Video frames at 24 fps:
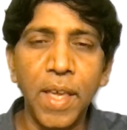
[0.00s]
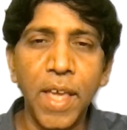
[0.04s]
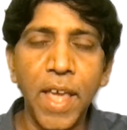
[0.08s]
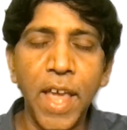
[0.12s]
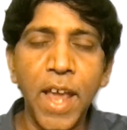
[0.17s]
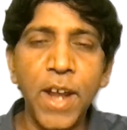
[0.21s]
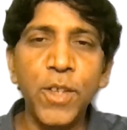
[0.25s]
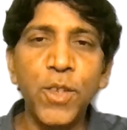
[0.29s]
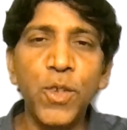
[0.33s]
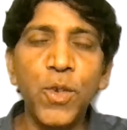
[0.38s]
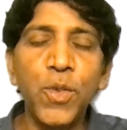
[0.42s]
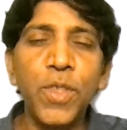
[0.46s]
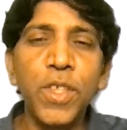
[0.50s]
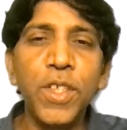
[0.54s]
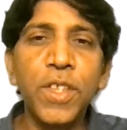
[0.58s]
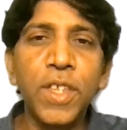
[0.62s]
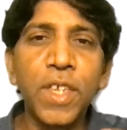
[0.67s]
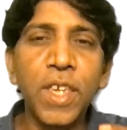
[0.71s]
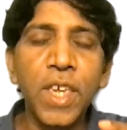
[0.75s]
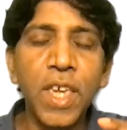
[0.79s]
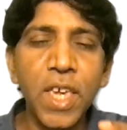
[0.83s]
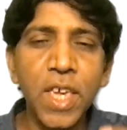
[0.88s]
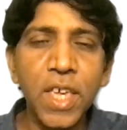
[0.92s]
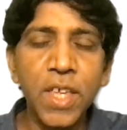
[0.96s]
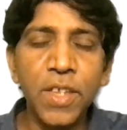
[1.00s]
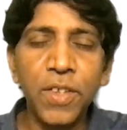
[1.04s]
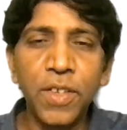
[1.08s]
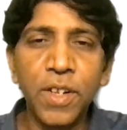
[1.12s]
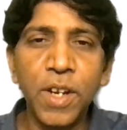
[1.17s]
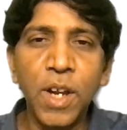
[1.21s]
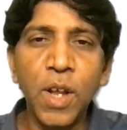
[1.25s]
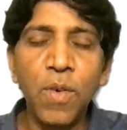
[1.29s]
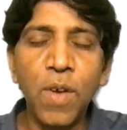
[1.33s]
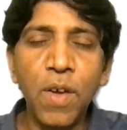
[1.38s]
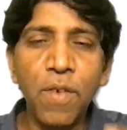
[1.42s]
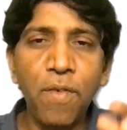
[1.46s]
And so these keys
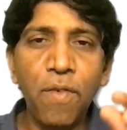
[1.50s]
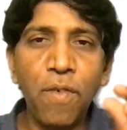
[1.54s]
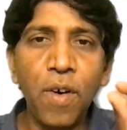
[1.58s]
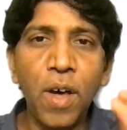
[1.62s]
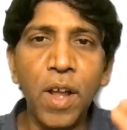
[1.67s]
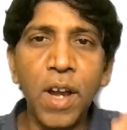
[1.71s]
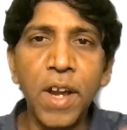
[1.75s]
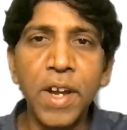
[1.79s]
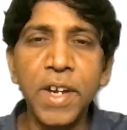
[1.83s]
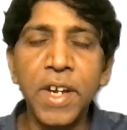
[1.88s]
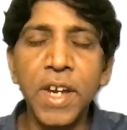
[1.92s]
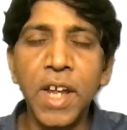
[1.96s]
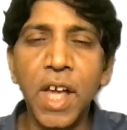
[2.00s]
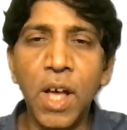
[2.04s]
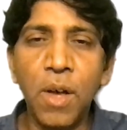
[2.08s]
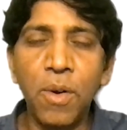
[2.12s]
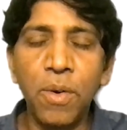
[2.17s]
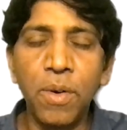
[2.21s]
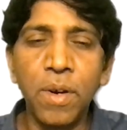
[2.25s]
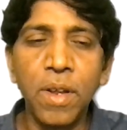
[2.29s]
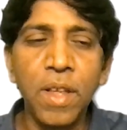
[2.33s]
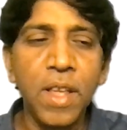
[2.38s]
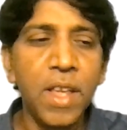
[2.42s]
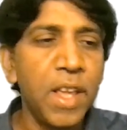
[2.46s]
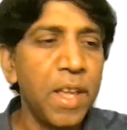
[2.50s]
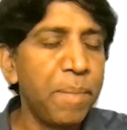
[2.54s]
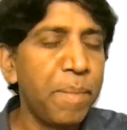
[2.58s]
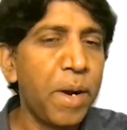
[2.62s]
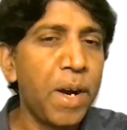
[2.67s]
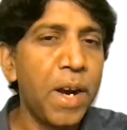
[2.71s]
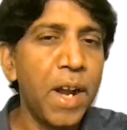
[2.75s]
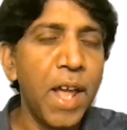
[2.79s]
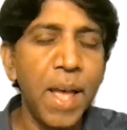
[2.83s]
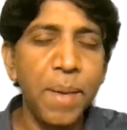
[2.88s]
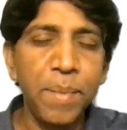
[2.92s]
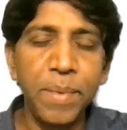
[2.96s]
now have fallen down.
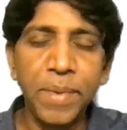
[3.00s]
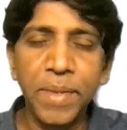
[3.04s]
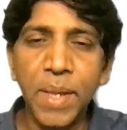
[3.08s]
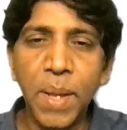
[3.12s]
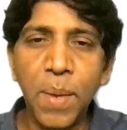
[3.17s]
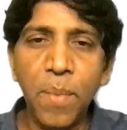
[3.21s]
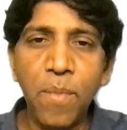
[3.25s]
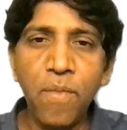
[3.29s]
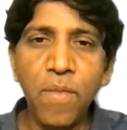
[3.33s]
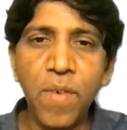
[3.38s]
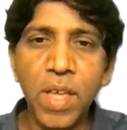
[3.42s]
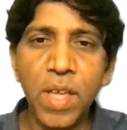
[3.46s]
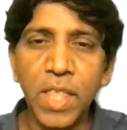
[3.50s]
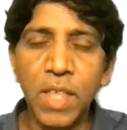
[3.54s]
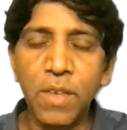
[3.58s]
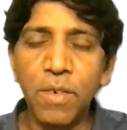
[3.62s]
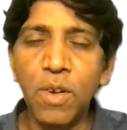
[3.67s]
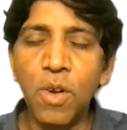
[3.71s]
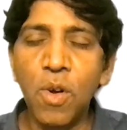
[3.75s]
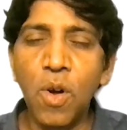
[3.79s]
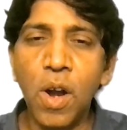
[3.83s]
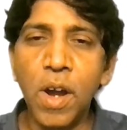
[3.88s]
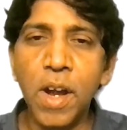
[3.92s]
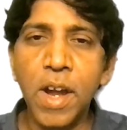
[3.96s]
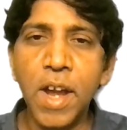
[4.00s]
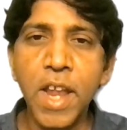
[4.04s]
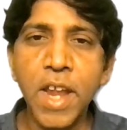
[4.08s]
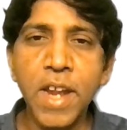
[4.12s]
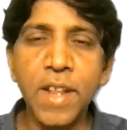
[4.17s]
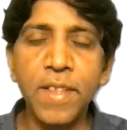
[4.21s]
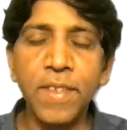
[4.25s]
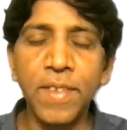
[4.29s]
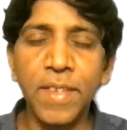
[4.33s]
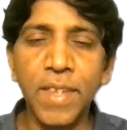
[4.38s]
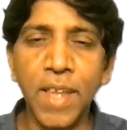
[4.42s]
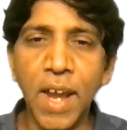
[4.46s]
Perhaps somewhere they've gotten
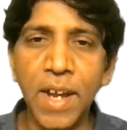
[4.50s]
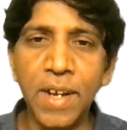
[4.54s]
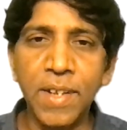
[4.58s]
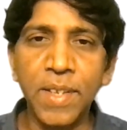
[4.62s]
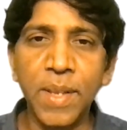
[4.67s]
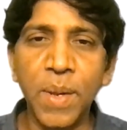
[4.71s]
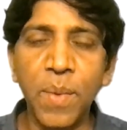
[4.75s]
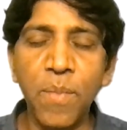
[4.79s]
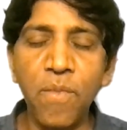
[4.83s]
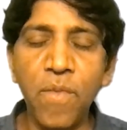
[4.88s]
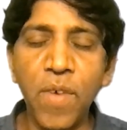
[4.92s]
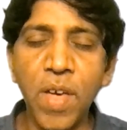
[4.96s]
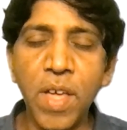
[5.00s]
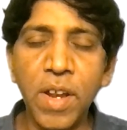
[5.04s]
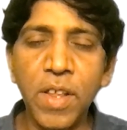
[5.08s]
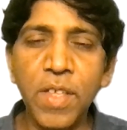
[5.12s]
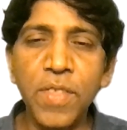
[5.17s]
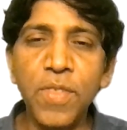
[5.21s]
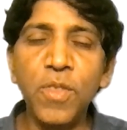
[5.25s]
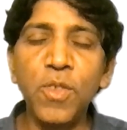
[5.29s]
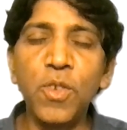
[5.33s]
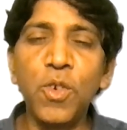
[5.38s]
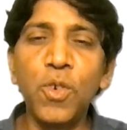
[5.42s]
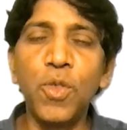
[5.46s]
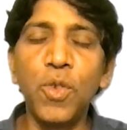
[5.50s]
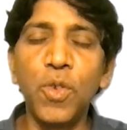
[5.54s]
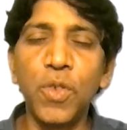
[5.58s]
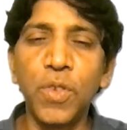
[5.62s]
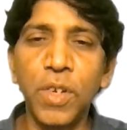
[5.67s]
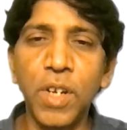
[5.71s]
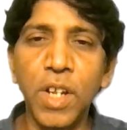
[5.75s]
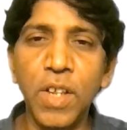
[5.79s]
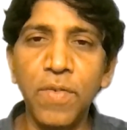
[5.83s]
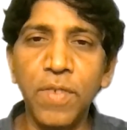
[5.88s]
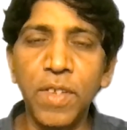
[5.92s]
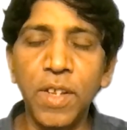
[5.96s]
inside, somewhere into those
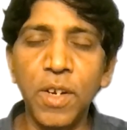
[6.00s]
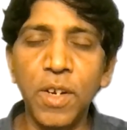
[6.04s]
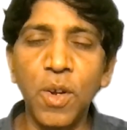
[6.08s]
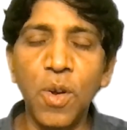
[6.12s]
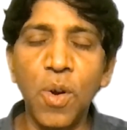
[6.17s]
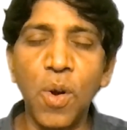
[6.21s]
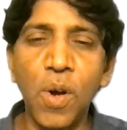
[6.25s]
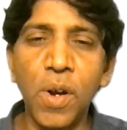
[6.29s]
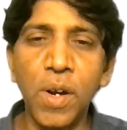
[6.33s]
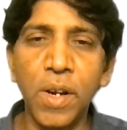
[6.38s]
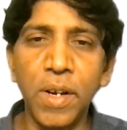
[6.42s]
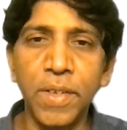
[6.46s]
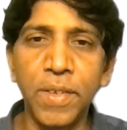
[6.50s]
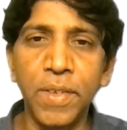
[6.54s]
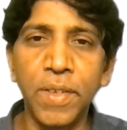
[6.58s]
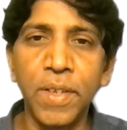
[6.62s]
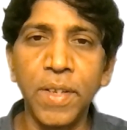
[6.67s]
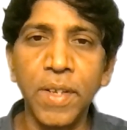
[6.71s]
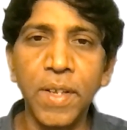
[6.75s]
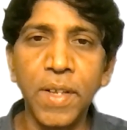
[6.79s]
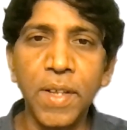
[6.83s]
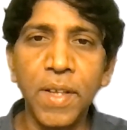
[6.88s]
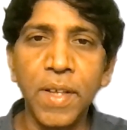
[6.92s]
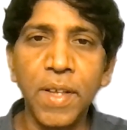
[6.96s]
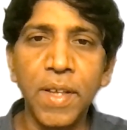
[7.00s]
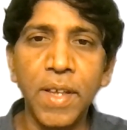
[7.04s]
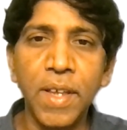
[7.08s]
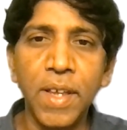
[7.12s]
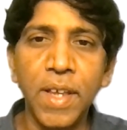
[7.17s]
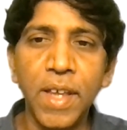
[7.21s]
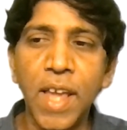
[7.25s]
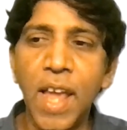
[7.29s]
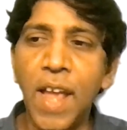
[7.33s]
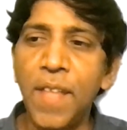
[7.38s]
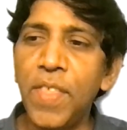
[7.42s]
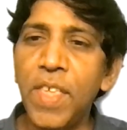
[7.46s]
reefs and corals.
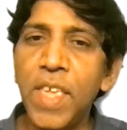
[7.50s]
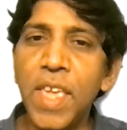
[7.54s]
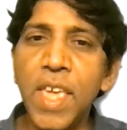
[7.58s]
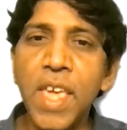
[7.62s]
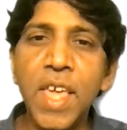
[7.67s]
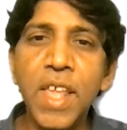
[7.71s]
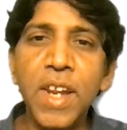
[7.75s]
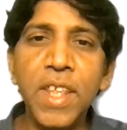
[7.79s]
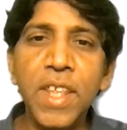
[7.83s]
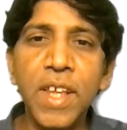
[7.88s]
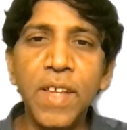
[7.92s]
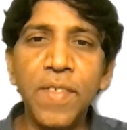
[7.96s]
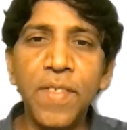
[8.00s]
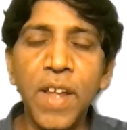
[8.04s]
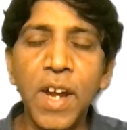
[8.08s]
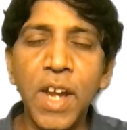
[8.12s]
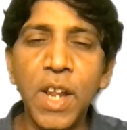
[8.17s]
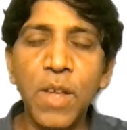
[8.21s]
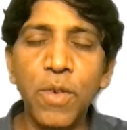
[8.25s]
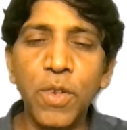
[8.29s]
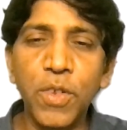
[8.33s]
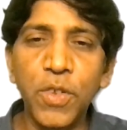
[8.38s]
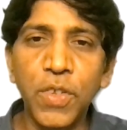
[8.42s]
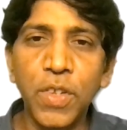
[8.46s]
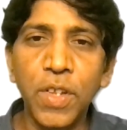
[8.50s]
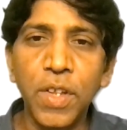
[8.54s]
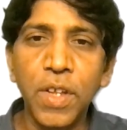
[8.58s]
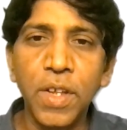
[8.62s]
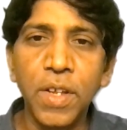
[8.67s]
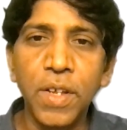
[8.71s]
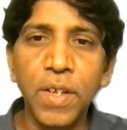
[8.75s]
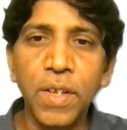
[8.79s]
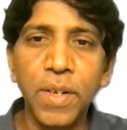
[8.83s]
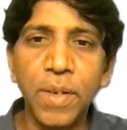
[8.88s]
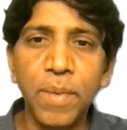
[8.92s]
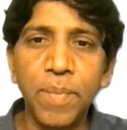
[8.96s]
And the area that he was
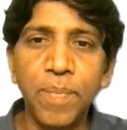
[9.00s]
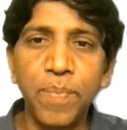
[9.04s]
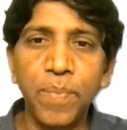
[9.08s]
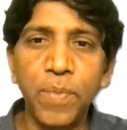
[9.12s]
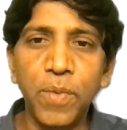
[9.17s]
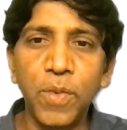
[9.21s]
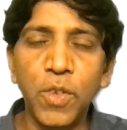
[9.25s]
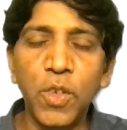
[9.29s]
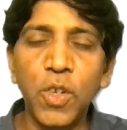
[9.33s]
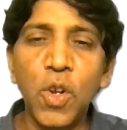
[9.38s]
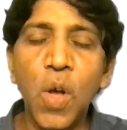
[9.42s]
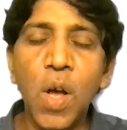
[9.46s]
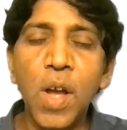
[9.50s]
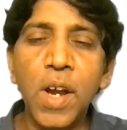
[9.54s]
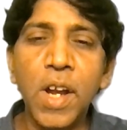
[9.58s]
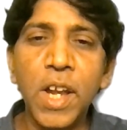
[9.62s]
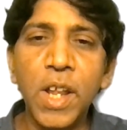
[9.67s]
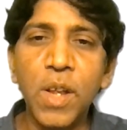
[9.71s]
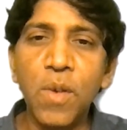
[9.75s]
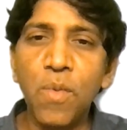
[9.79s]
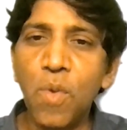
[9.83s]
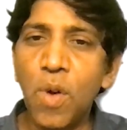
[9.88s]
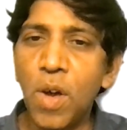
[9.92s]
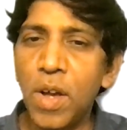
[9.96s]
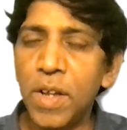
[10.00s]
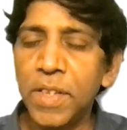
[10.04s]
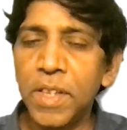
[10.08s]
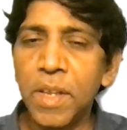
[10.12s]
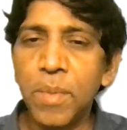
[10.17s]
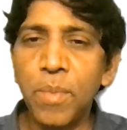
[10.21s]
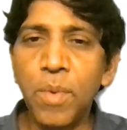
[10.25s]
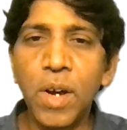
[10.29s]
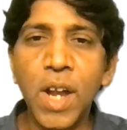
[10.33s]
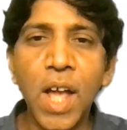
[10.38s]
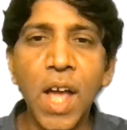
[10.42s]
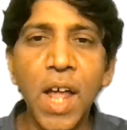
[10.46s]
snorkeling was
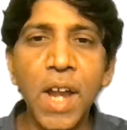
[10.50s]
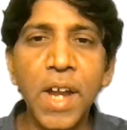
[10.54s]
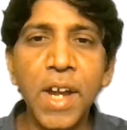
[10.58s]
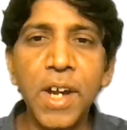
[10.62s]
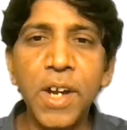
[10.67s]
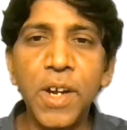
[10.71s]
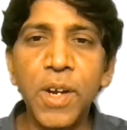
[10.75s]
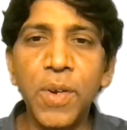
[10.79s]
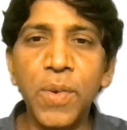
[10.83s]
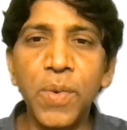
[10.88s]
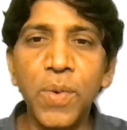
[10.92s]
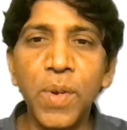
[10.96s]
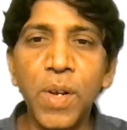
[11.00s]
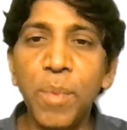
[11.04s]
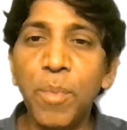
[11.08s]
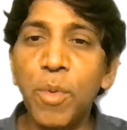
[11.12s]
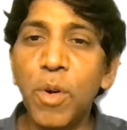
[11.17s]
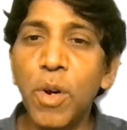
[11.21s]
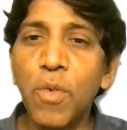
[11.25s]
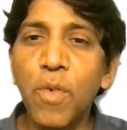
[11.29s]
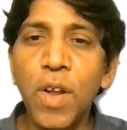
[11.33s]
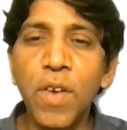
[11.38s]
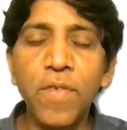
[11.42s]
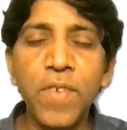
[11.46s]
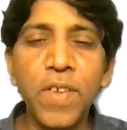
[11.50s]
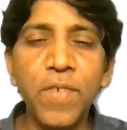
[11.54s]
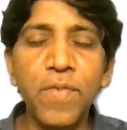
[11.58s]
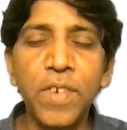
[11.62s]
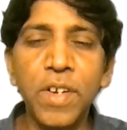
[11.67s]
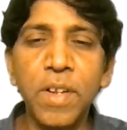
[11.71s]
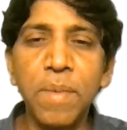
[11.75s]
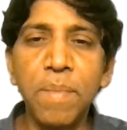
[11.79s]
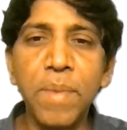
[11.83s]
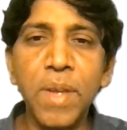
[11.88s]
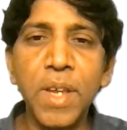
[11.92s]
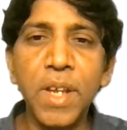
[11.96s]
about 100 to about
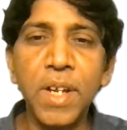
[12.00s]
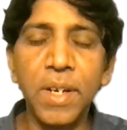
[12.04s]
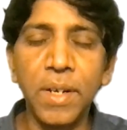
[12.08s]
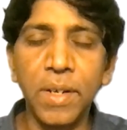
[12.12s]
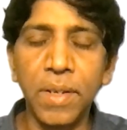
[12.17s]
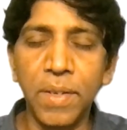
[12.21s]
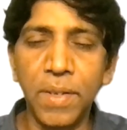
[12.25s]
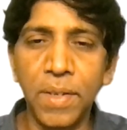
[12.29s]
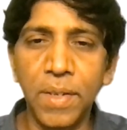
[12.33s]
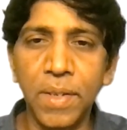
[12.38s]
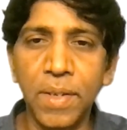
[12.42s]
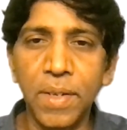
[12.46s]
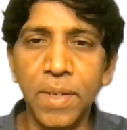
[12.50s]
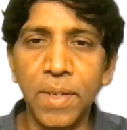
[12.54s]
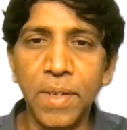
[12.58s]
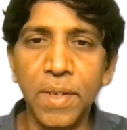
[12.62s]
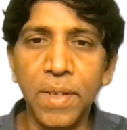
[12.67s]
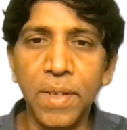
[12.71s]
150 meters.